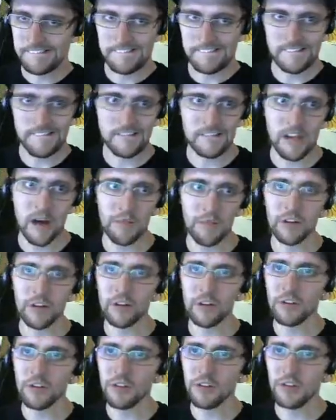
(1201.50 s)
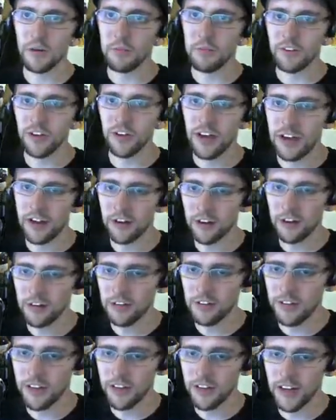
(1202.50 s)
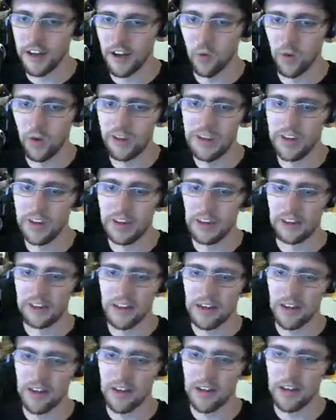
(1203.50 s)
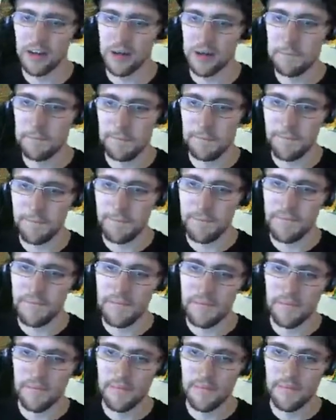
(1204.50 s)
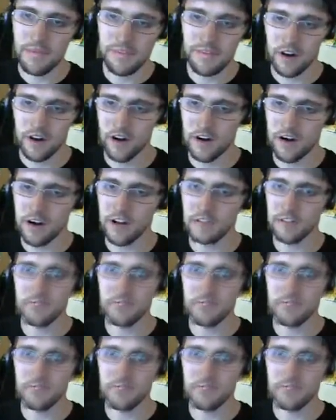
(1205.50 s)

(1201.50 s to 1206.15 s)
I'm going to lose a bunch of aggro because I can't quite get in to hit him. Alright.